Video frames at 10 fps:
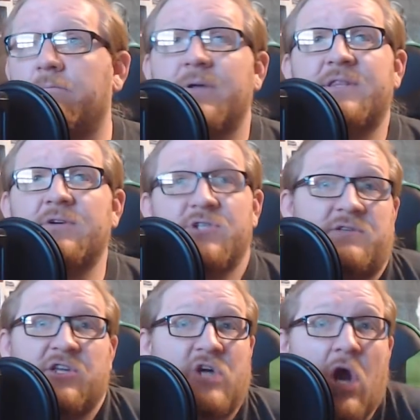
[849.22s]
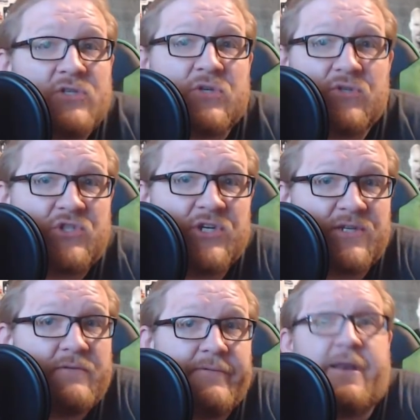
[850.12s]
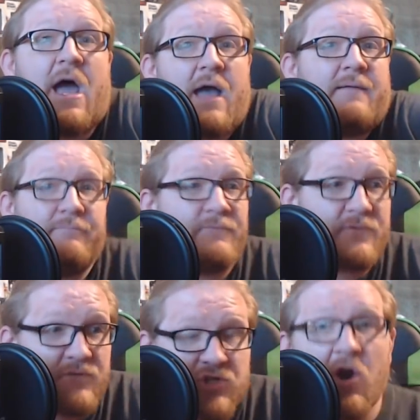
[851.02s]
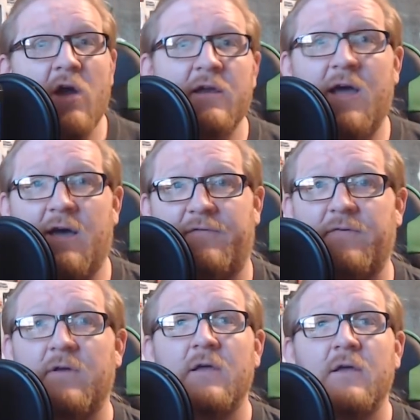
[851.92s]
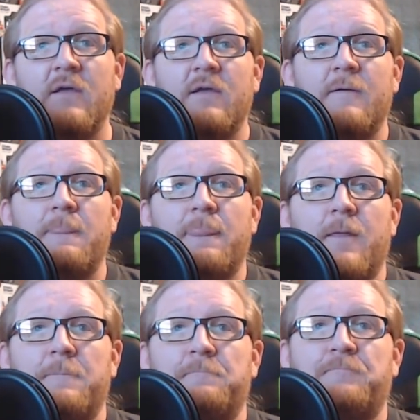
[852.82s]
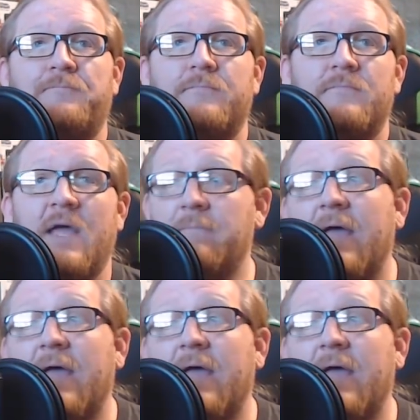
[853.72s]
but their console's just not strong enough. They